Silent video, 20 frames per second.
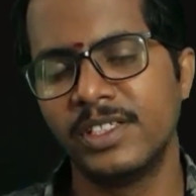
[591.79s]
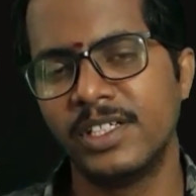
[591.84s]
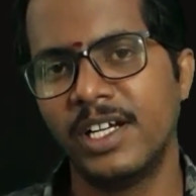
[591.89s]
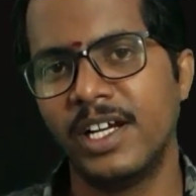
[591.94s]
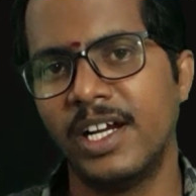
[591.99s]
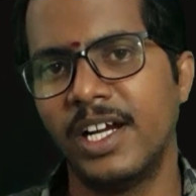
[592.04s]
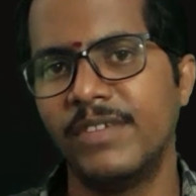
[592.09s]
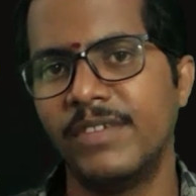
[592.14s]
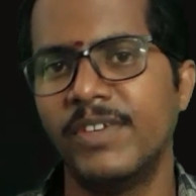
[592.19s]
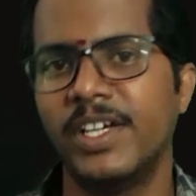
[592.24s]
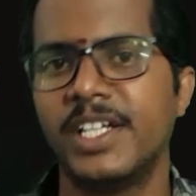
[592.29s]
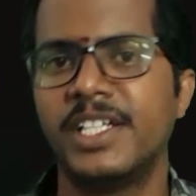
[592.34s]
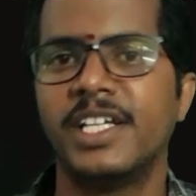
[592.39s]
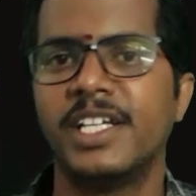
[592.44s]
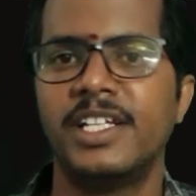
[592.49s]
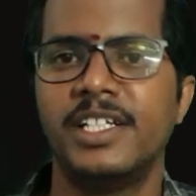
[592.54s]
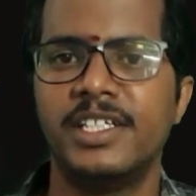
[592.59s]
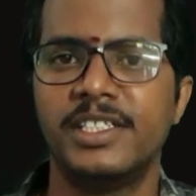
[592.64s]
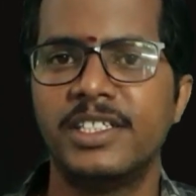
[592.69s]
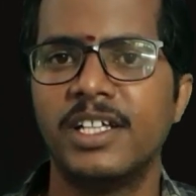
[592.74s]
and where 10
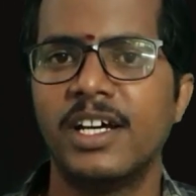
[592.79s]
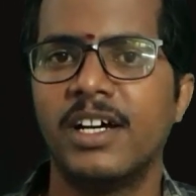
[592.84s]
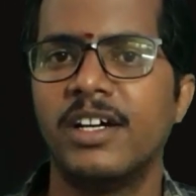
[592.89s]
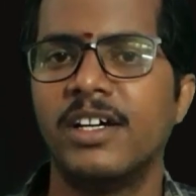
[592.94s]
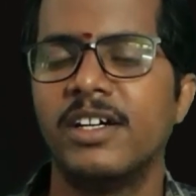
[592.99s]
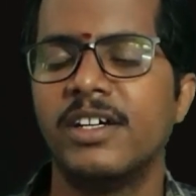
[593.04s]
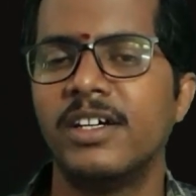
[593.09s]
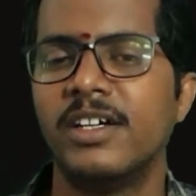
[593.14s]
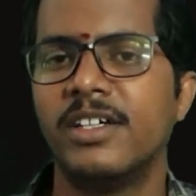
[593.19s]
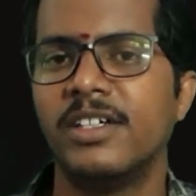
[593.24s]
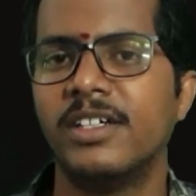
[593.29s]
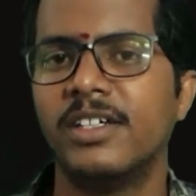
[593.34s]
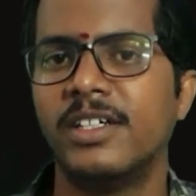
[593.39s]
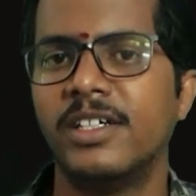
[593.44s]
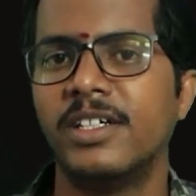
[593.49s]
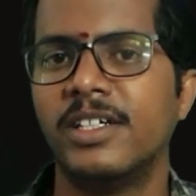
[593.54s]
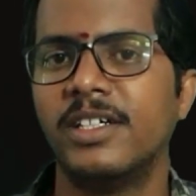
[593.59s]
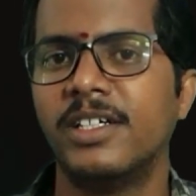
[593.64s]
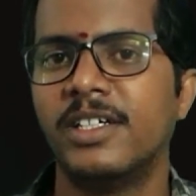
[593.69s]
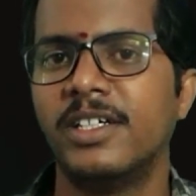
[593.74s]
is the
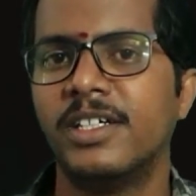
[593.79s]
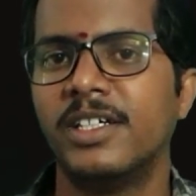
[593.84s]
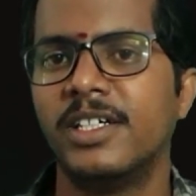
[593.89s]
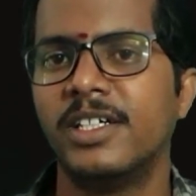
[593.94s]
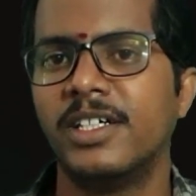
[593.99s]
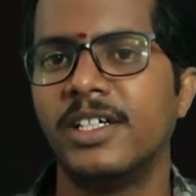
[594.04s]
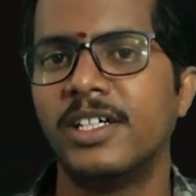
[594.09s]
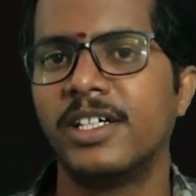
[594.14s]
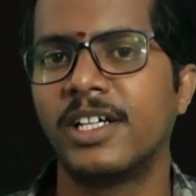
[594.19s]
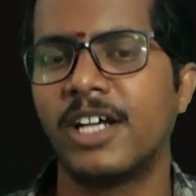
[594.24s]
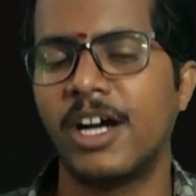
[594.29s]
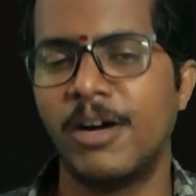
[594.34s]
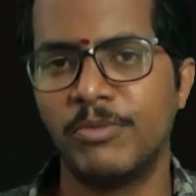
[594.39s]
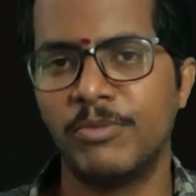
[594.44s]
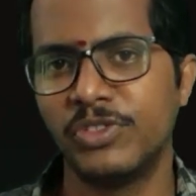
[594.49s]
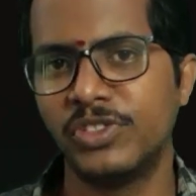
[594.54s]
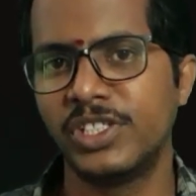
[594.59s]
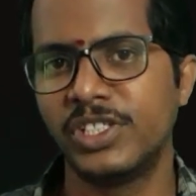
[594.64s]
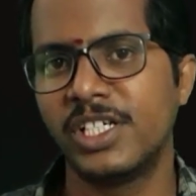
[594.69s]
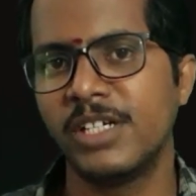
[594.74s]

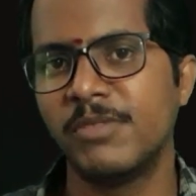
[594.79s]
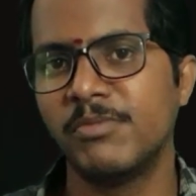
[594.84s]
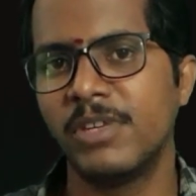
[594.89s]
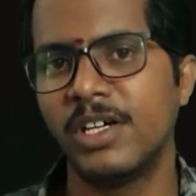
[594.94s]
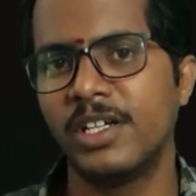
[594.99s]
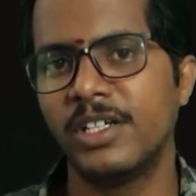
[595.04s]
composite number,